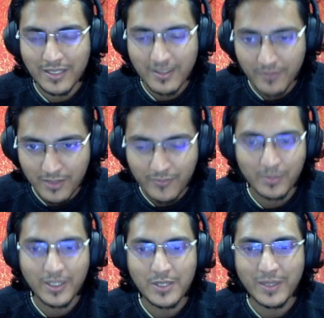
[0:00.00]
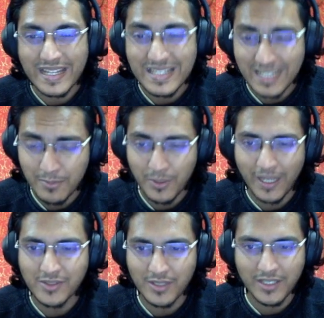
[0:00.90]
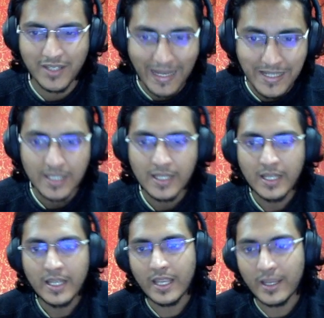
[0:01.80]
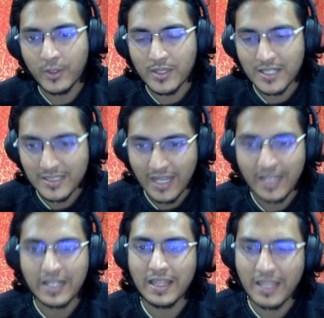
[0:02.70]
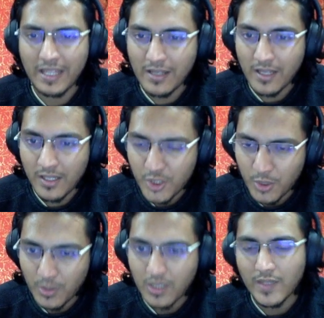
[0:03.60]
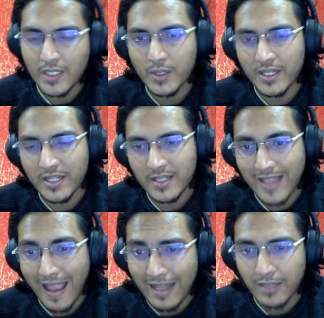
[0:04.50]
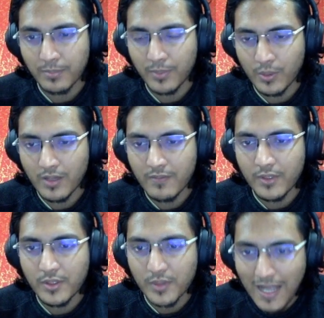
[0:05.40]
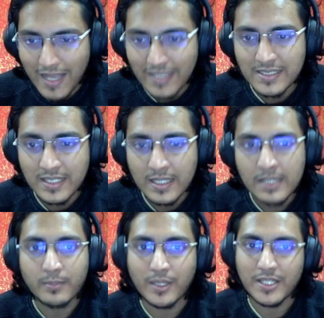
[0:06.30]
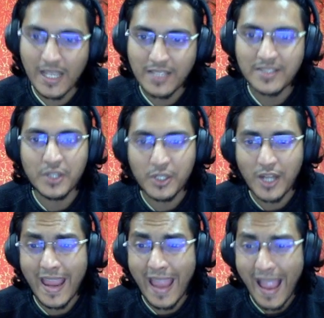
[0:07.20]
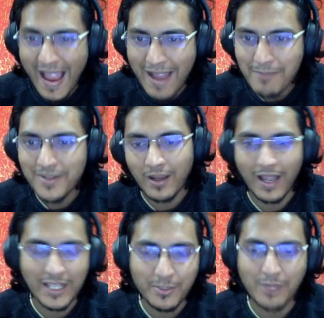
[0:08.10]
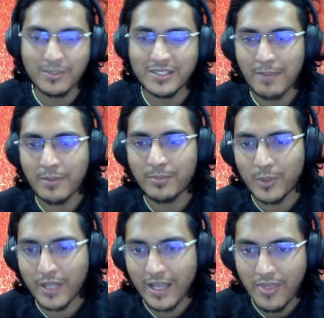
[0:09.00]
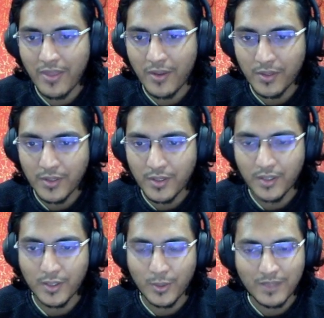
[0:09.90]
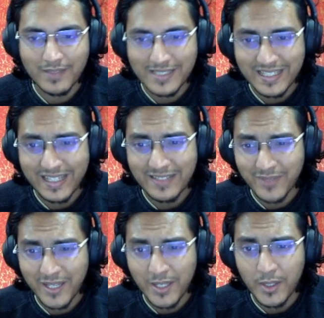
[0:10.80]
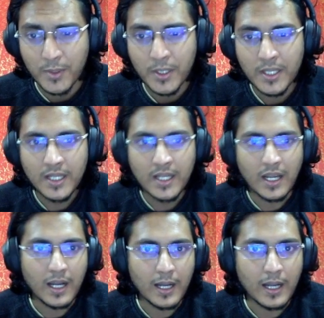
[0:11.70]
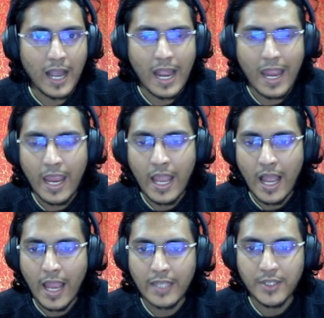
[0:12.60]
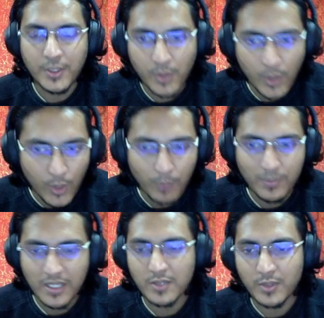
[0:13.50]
difficult for me to get time to actually write a good design and then shoot the video, edit it, and upload it for you guys. But yes, here I am. As promised, I'm uploading another low-level design video. I do hope that you